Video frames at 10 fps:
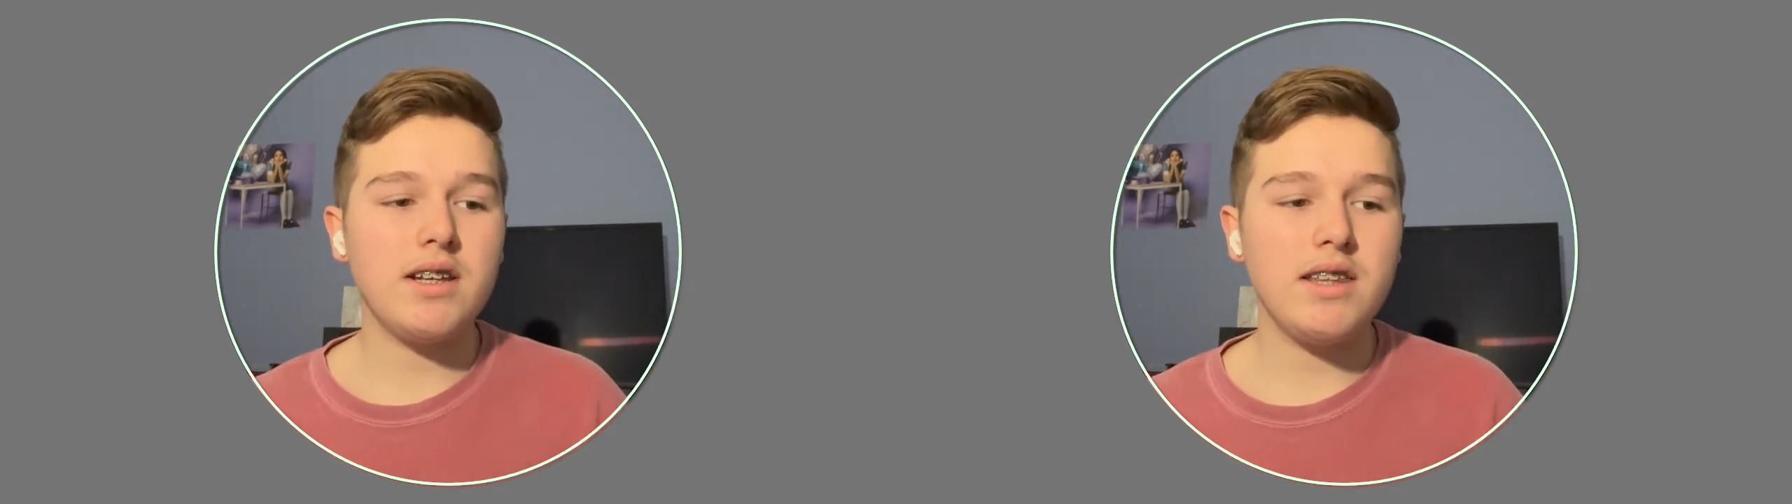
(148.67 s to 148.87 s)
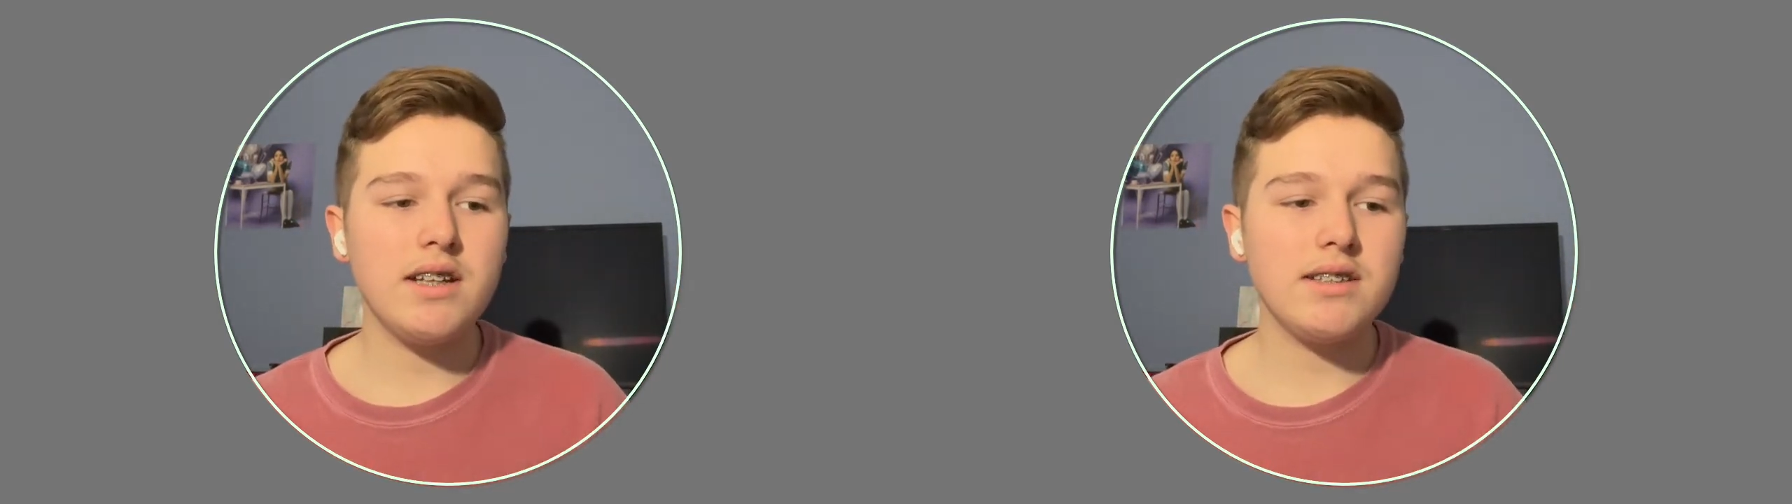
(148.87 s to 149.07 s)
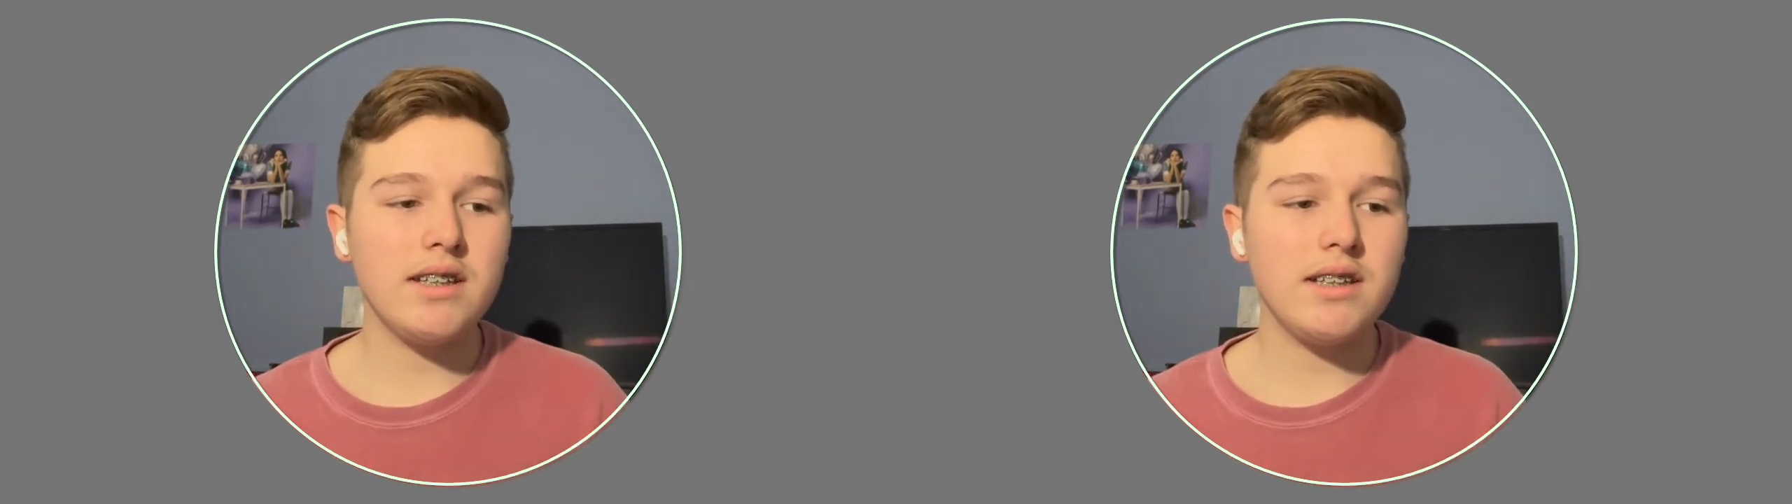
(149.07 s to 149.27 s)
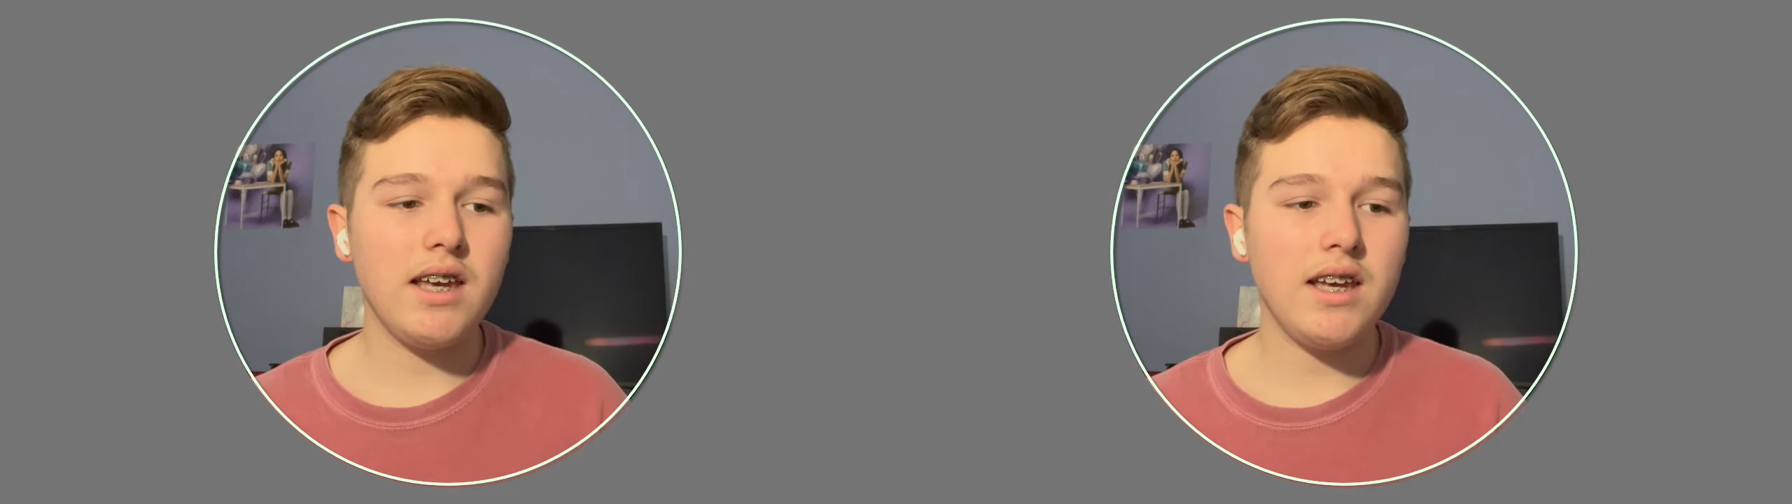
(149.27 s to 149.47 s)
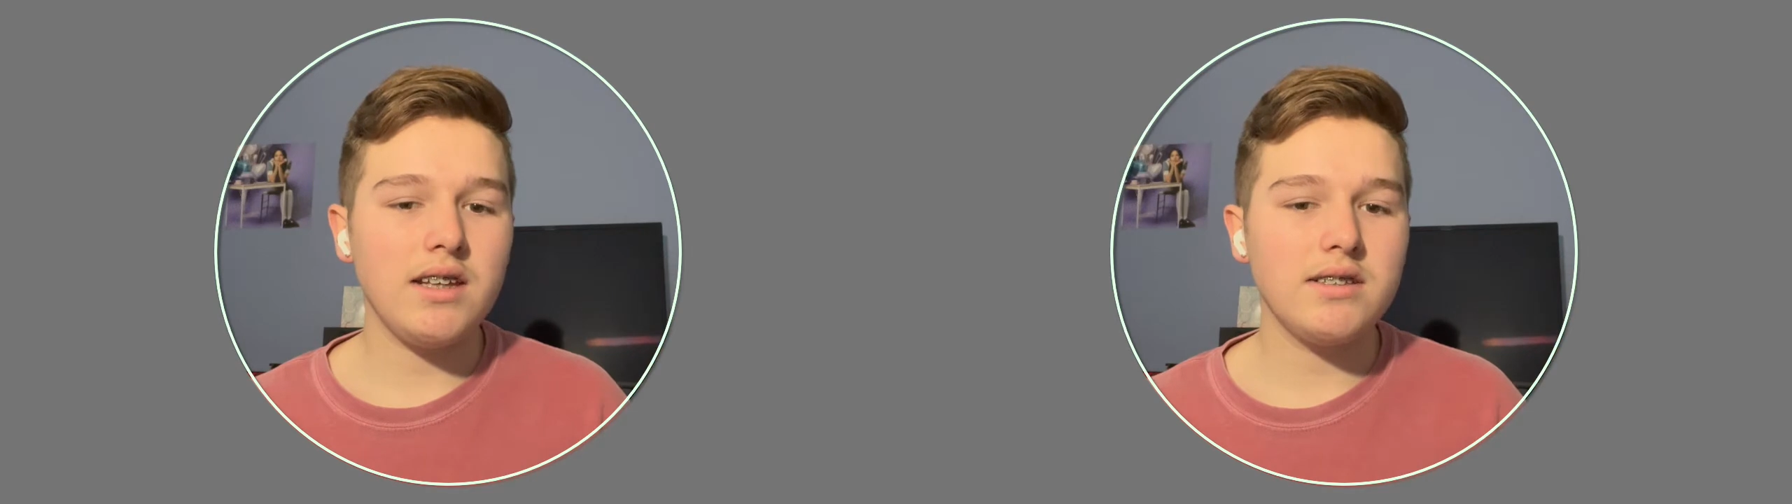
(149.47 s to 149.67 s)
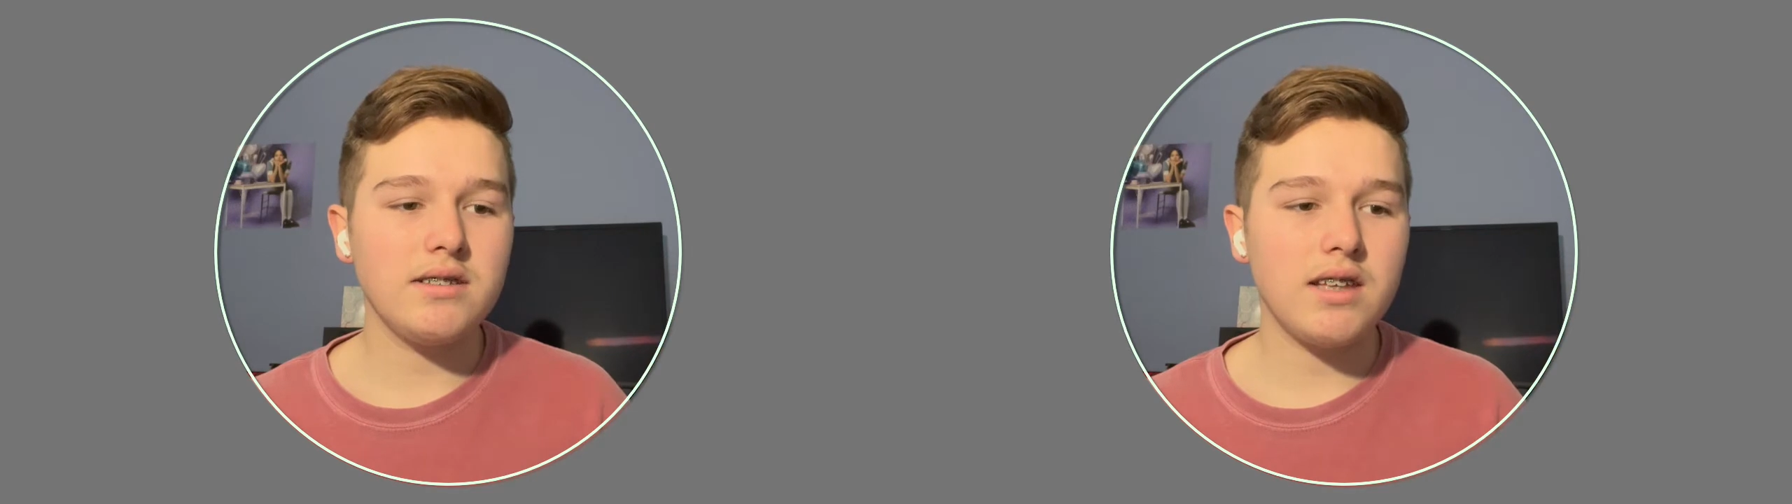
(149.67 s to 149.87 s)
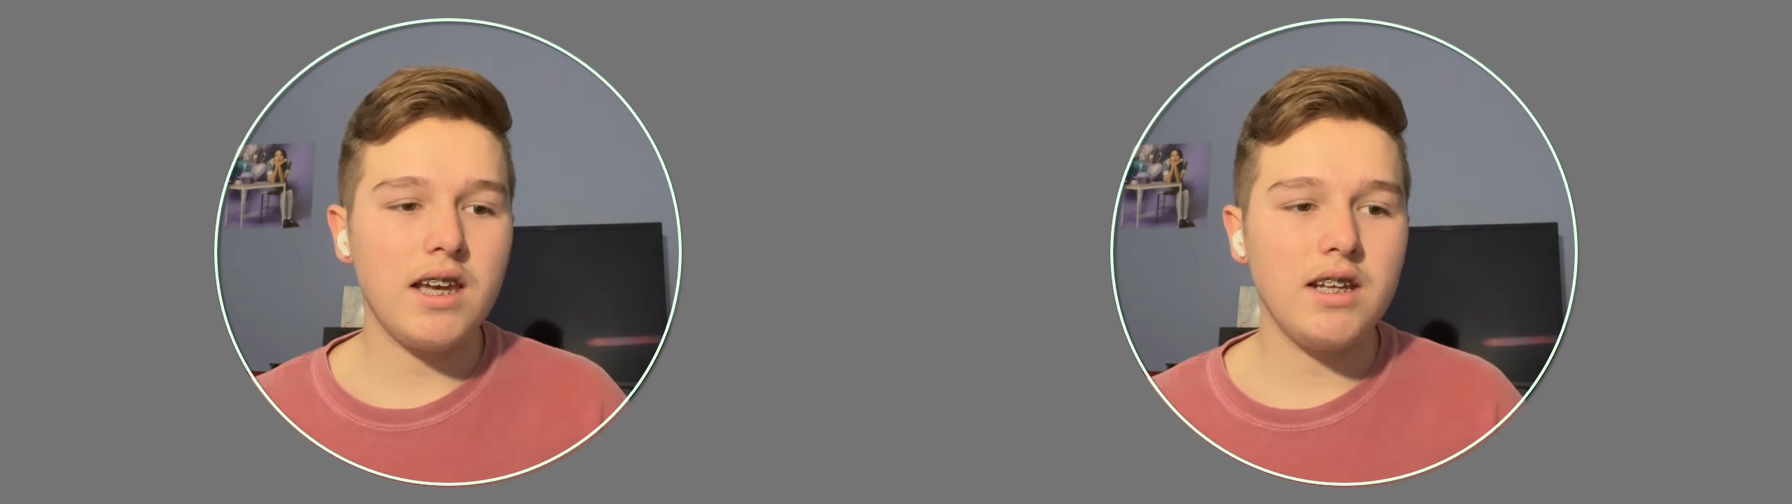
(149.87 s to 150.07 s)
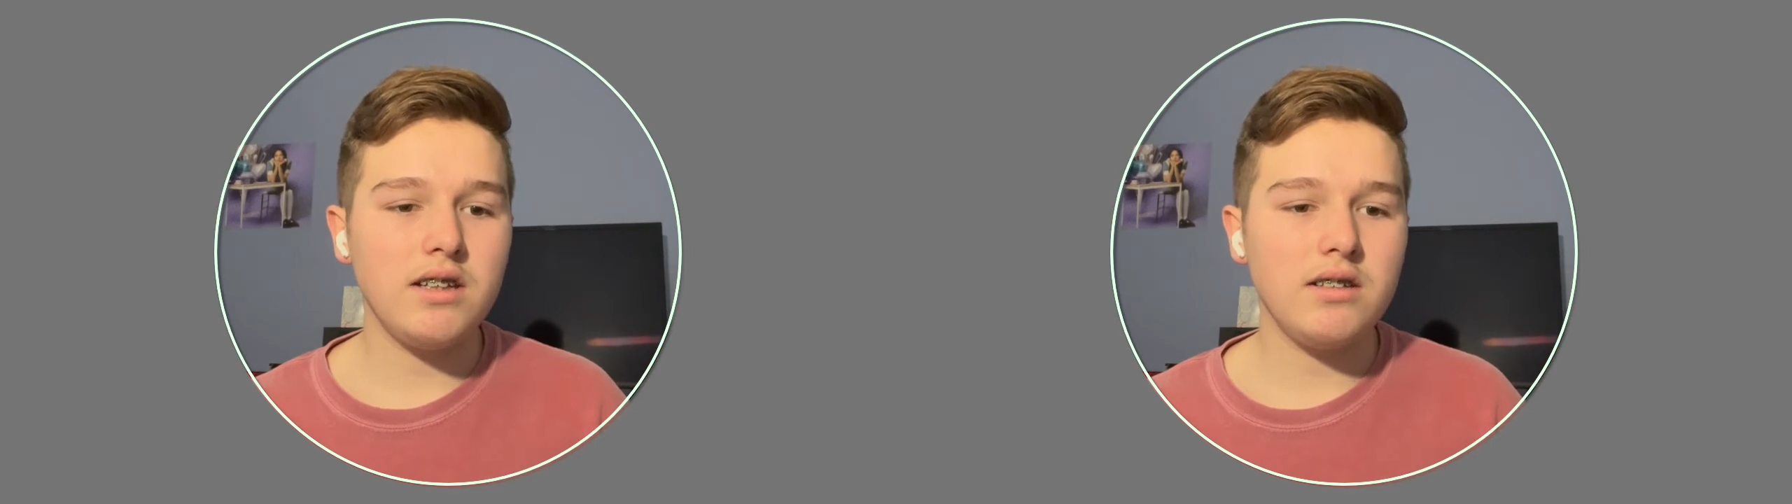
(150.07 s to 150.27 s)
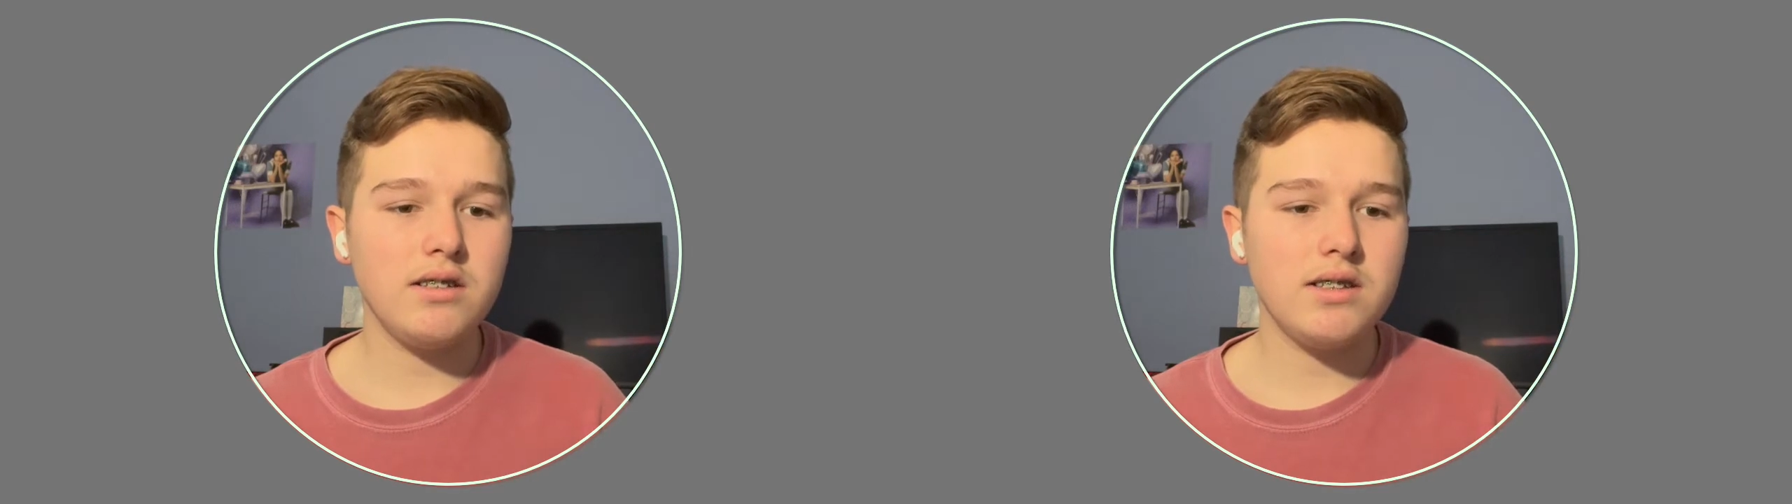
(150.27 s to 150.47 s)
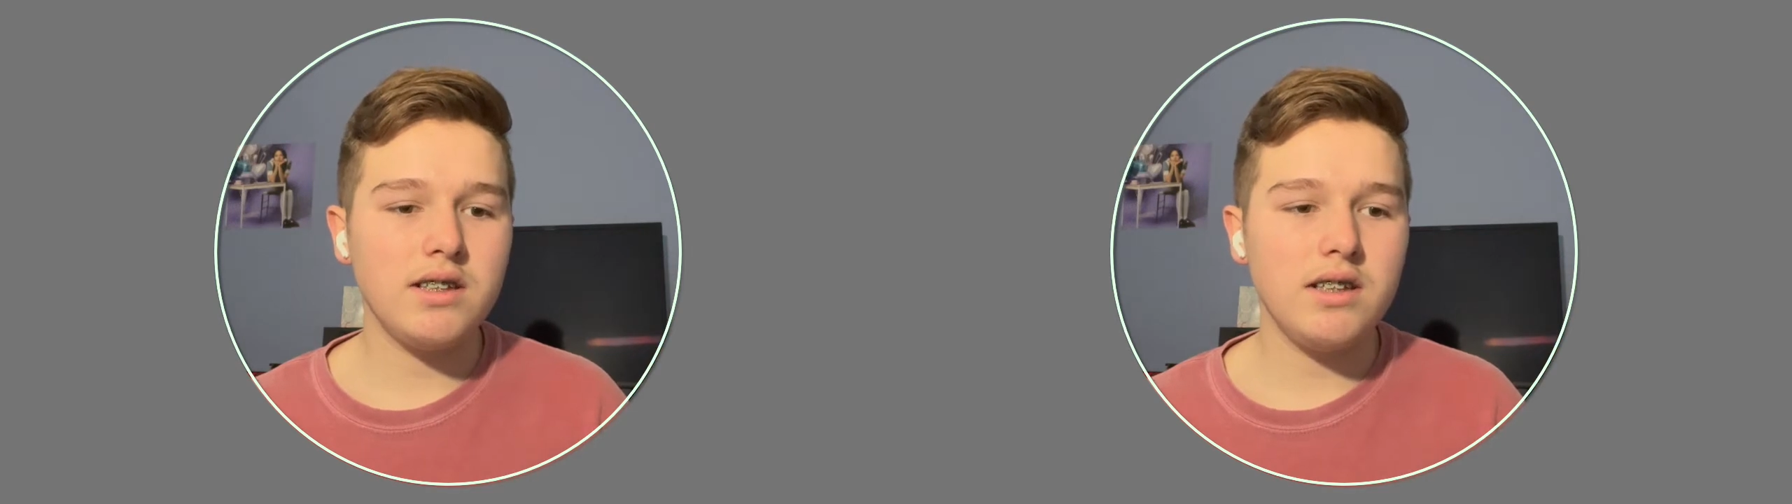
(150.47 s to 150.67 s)
I think it's like
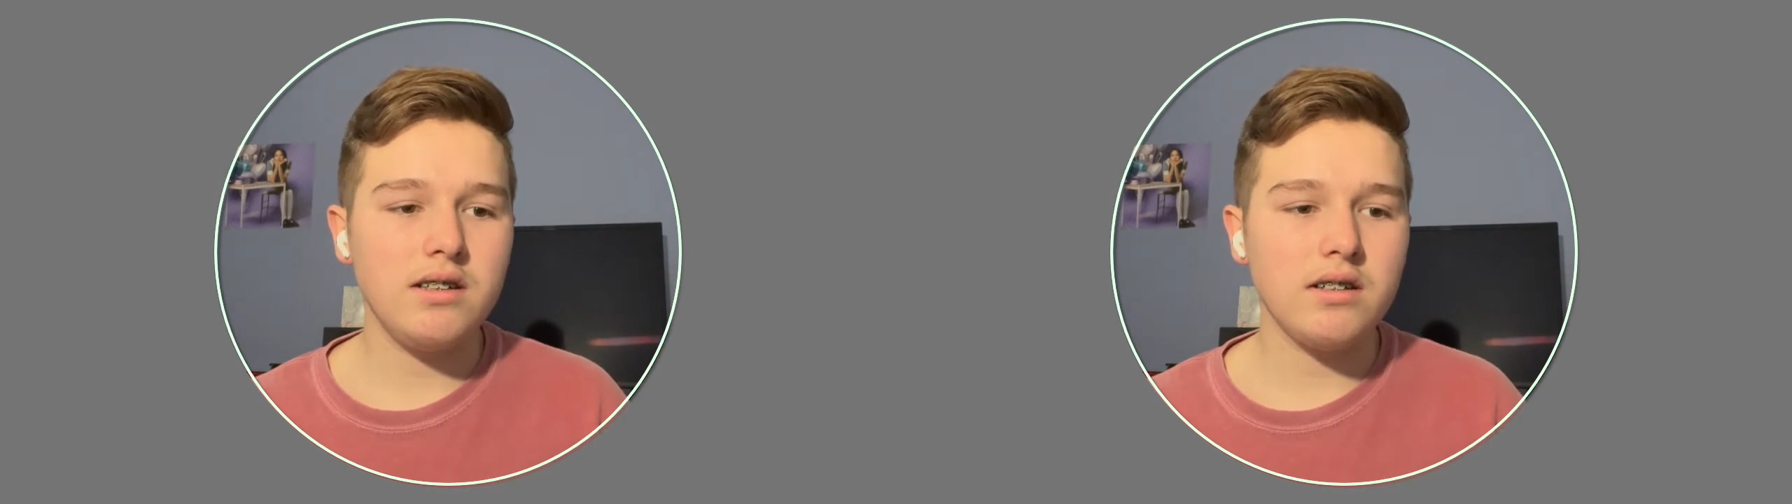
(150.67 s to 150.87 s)
KC